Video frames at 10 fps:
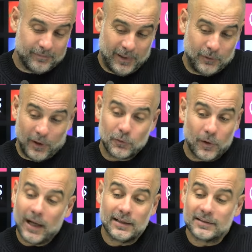but we have
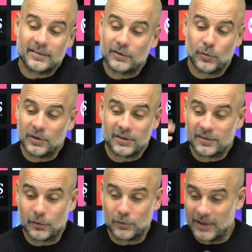to handle
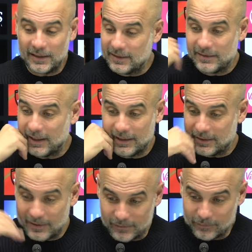situations, circumstances
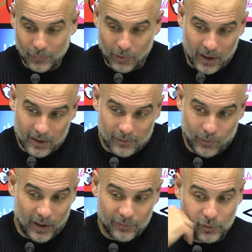that, okay,
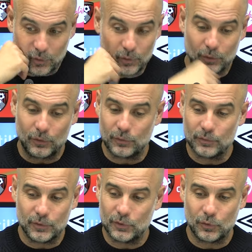we have to
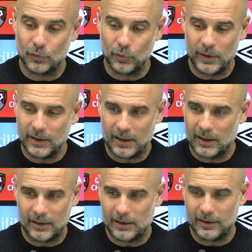do it,
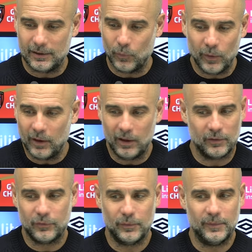and we'll
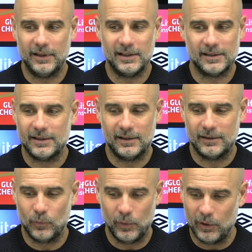learn from this,
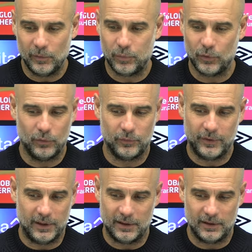and we'll
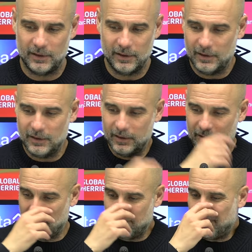improve, and
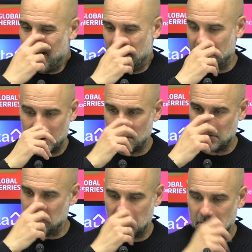I'm fine.
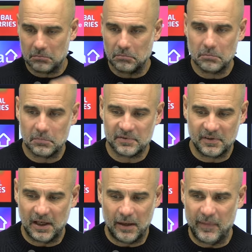
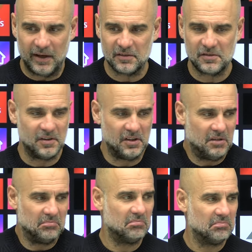Still I'm
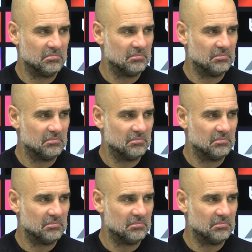energy, and